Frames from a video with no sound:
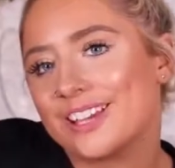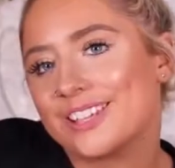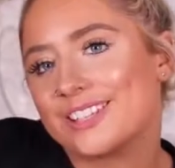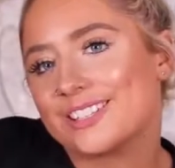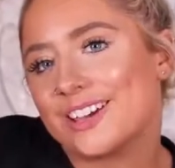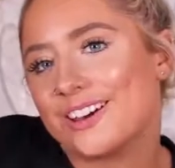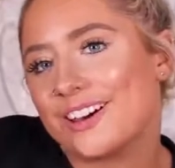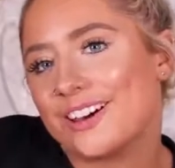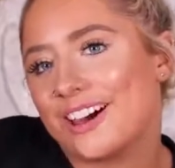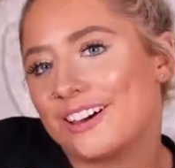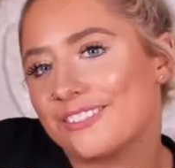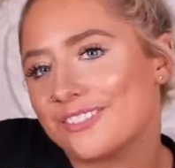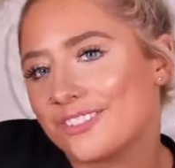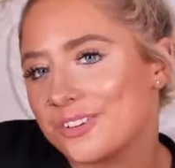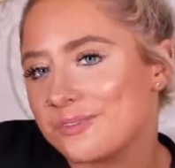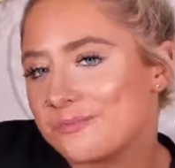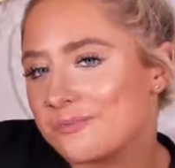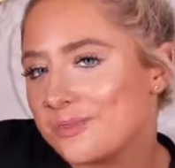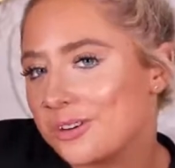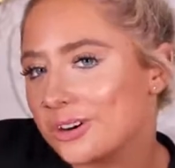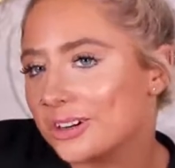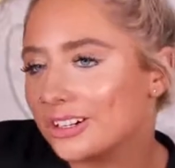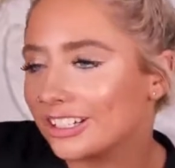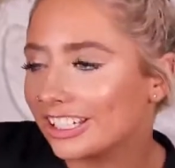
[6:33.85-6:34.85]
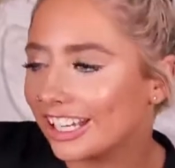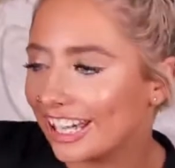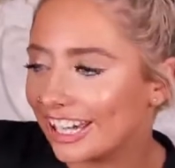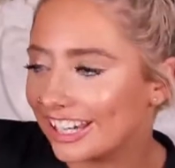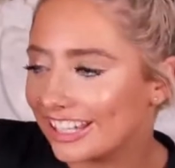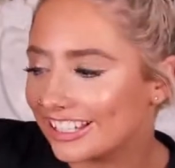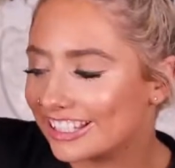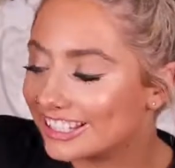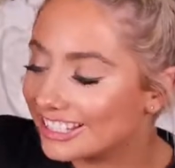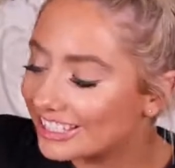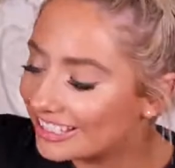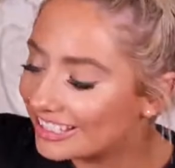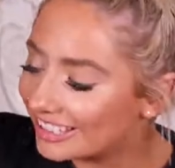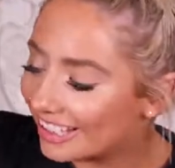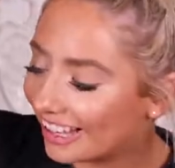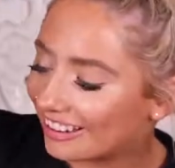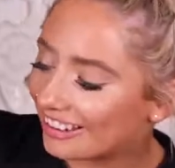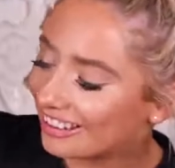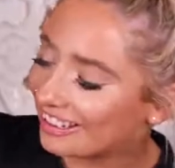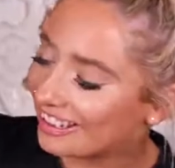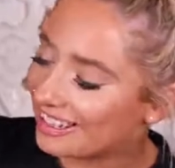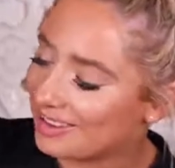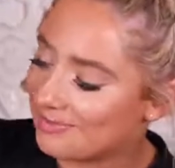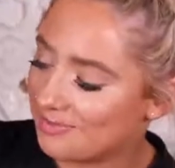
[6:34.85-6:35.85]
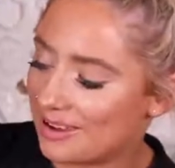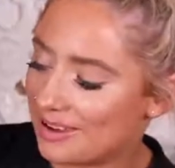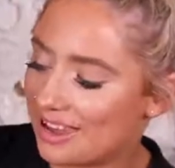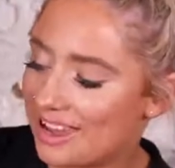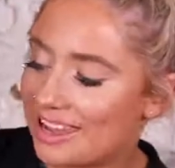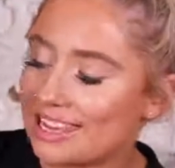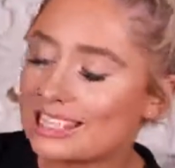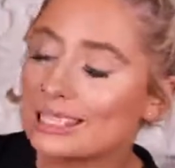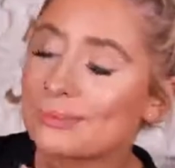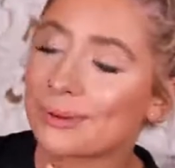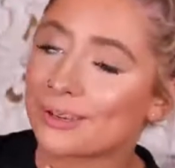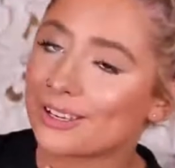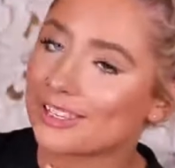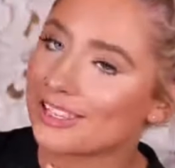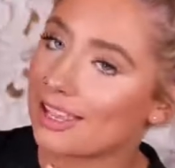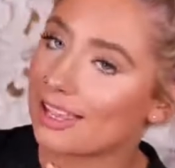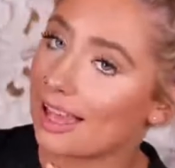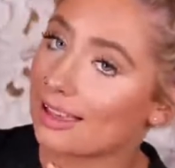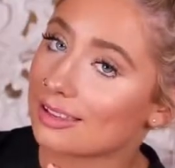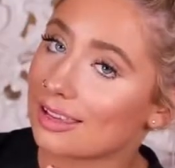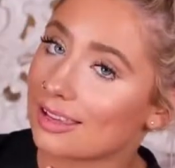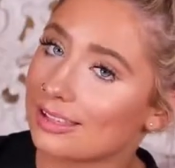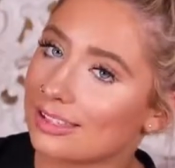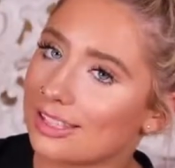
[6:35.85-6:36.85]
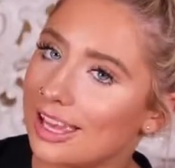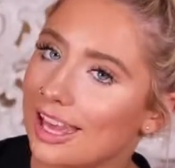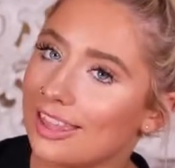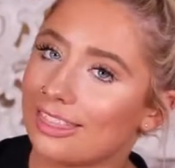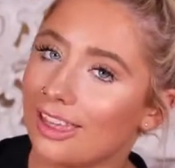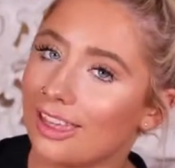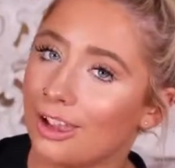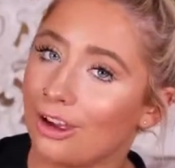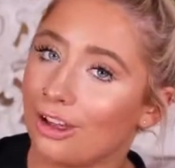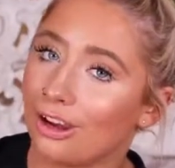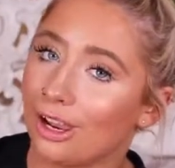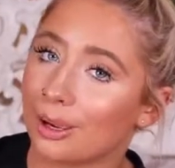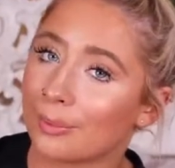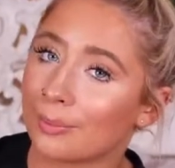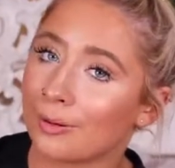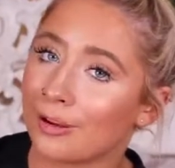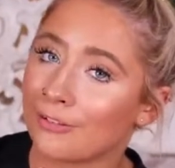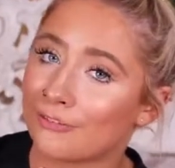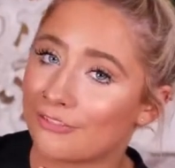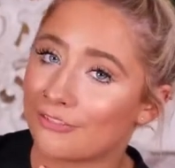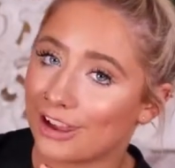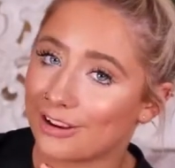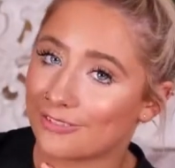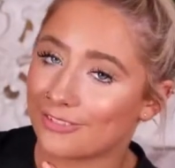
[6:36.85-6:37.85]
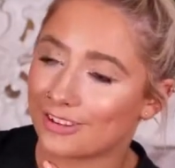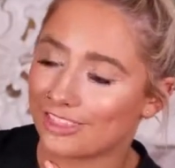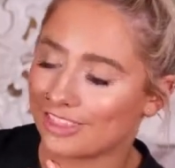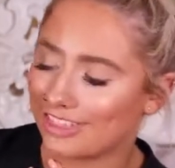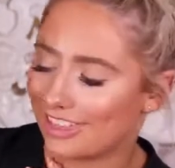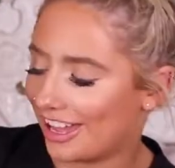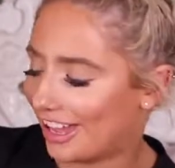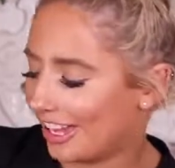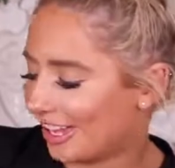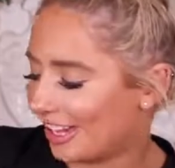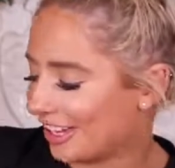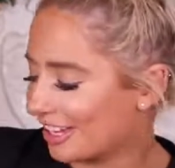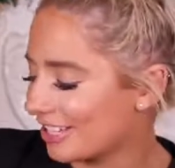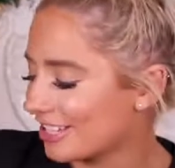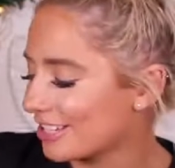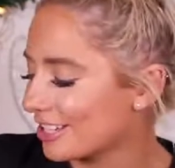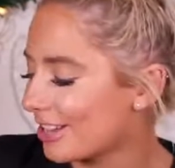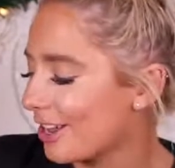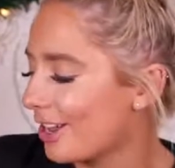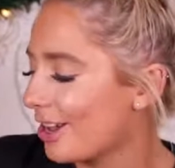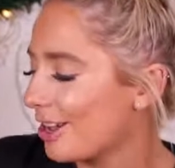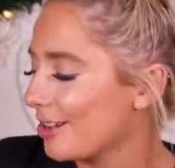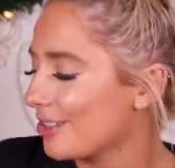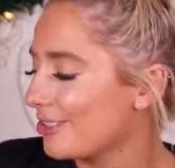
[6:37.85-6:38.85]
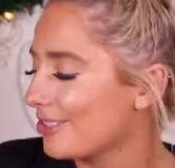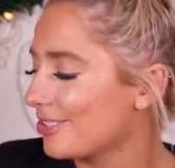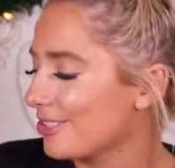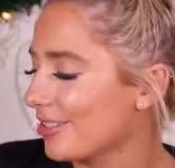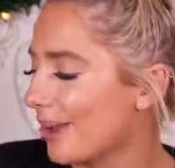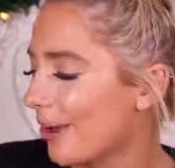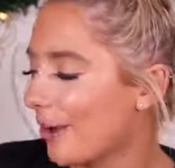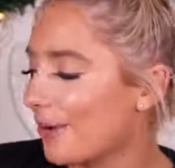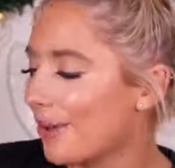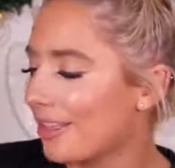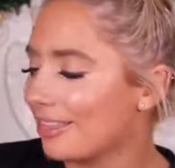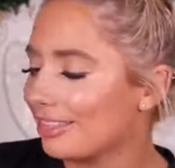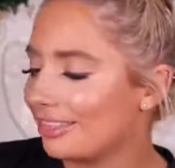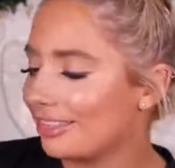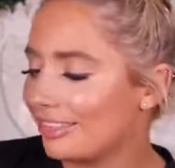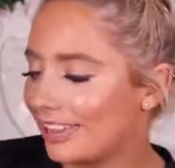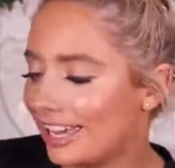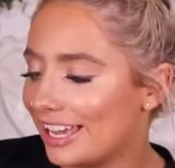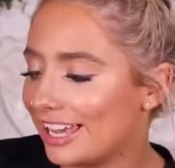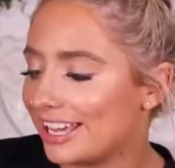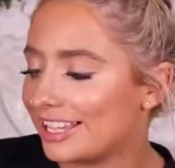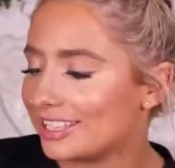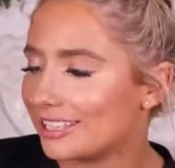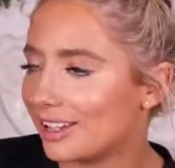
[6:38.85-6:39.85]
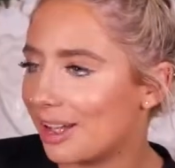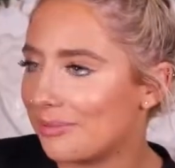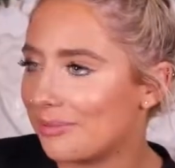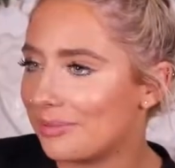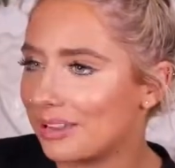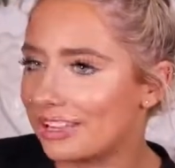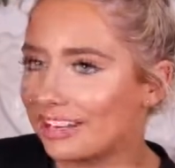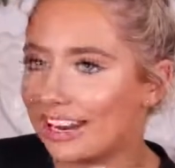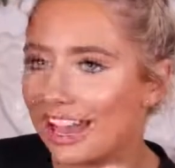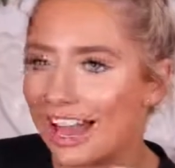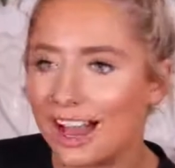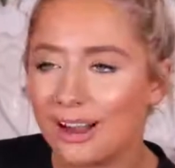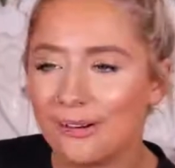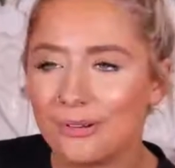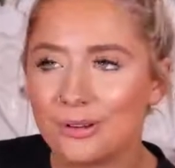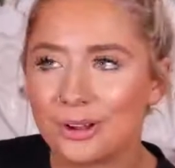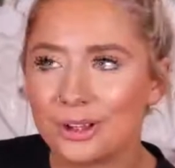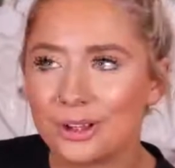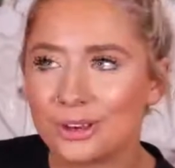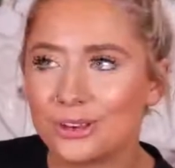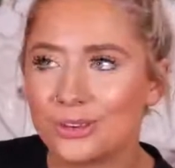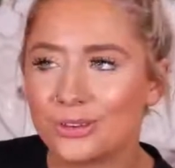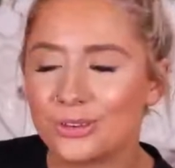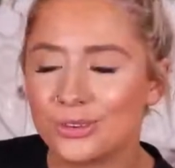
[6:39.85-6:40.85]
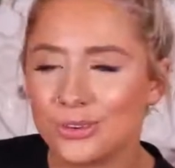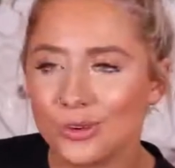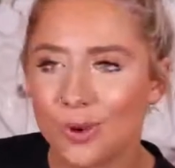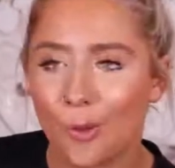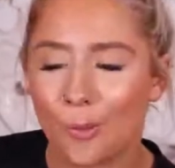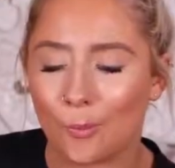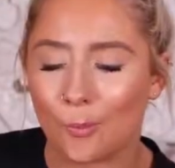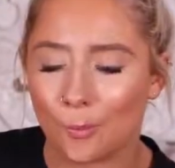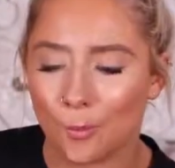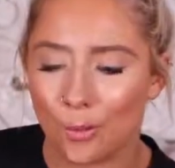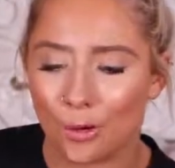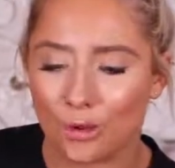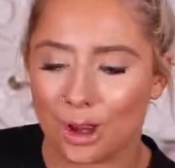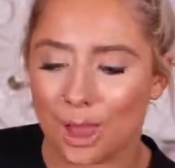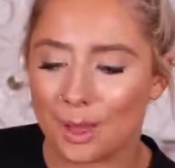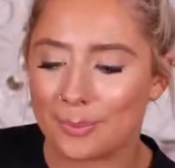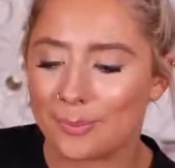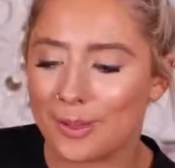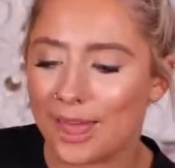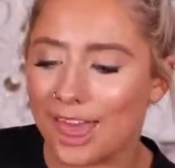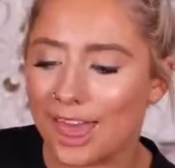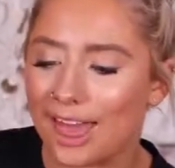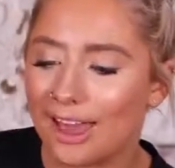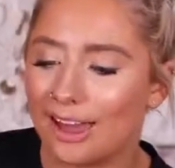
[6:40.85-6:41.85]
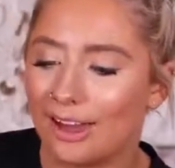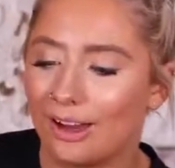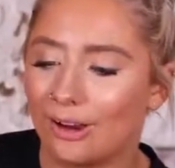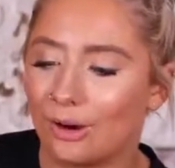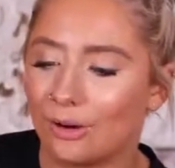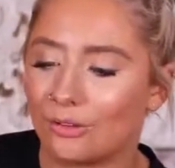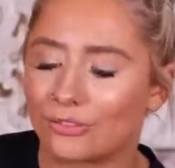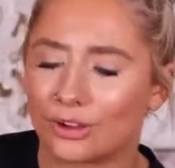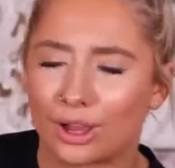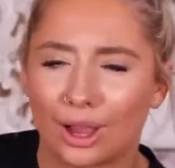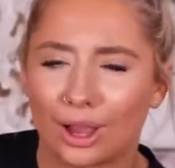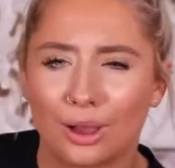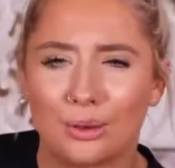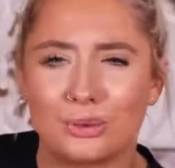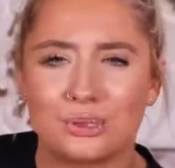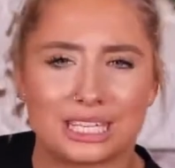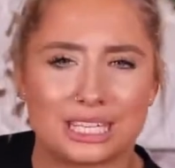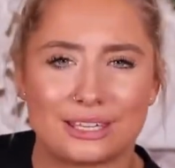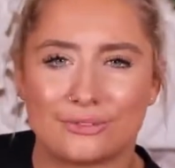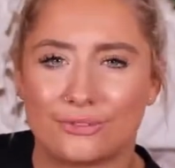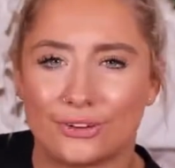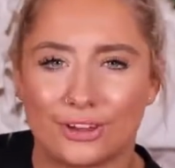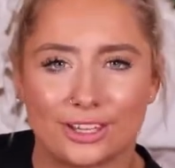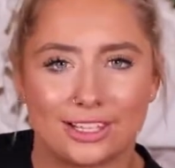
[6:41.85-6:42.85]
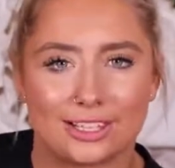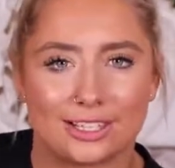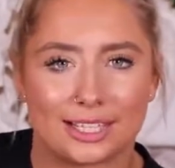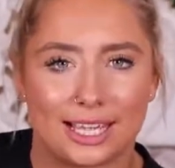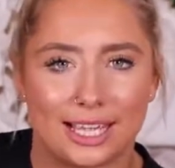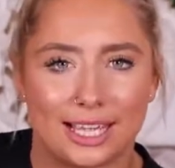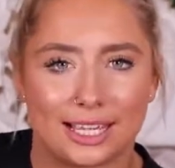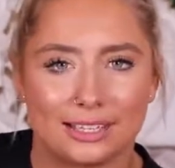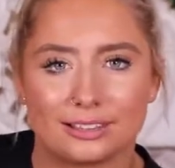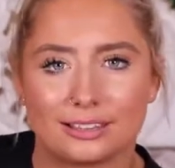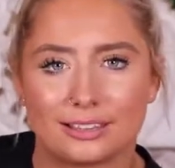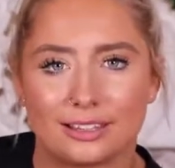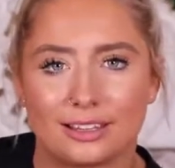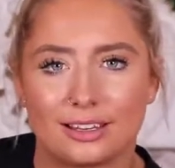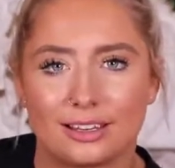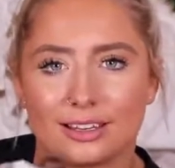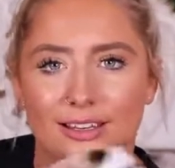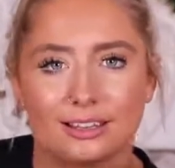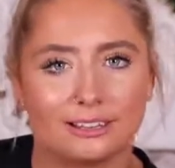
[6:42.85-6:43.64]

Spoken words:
So I've got more like snuggly bits because, as I said, they are like my favorite things. So these, I mean, how can you not want a pair of cozy footsies?